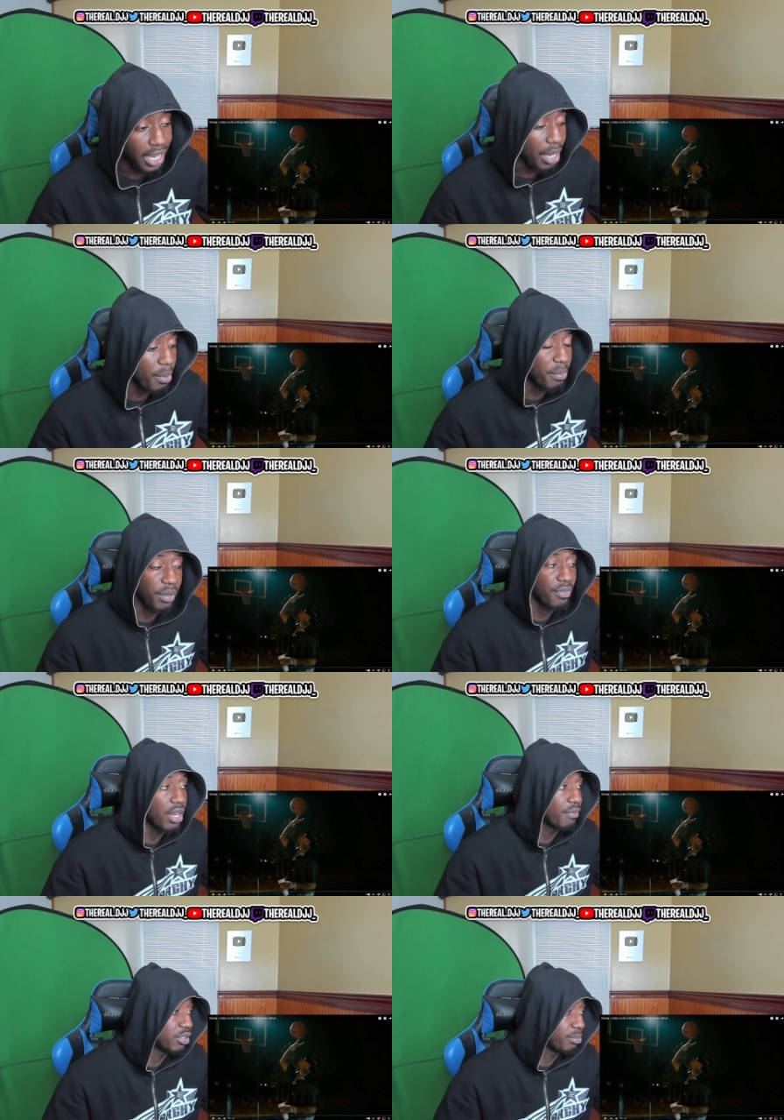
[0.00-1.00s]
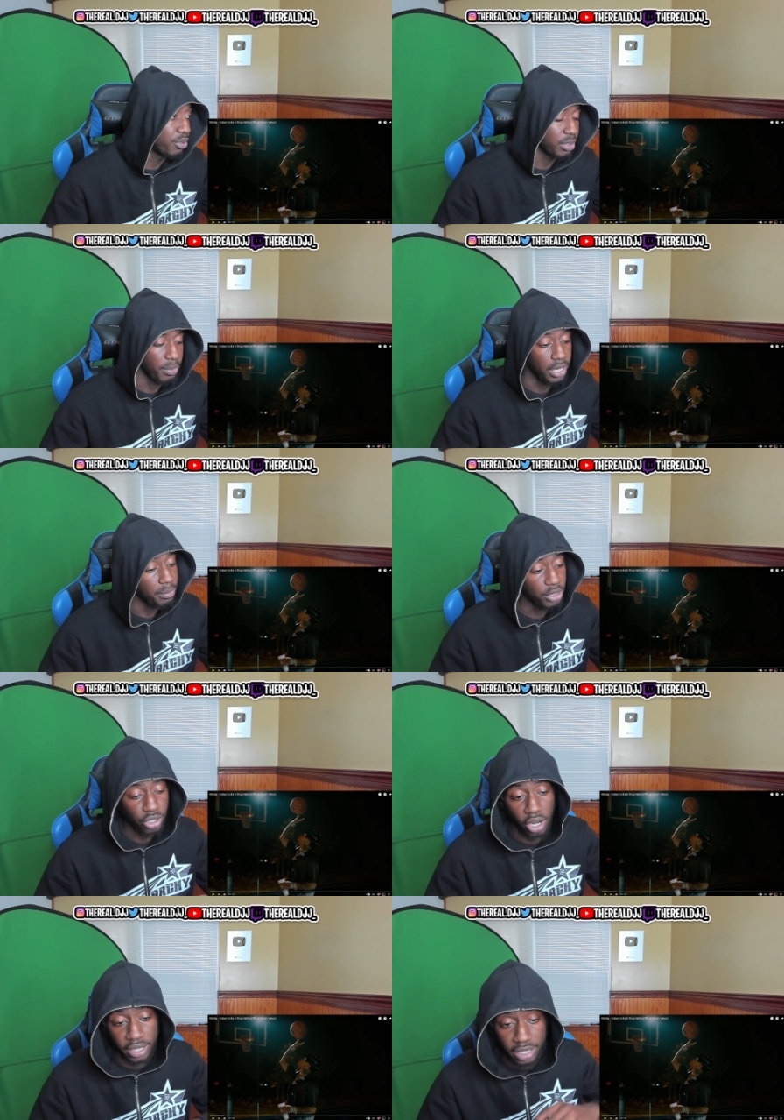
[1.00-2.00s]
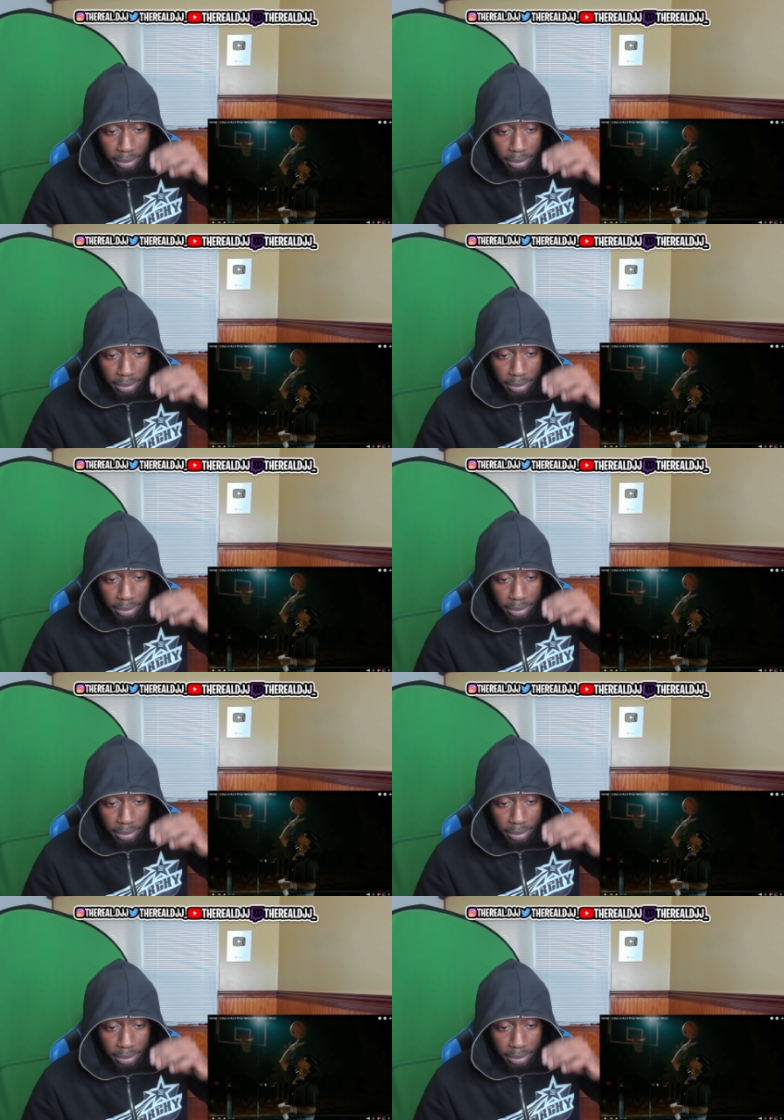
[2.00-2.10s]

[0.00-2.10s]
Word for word: I am a big fan of his music, man. He be talking,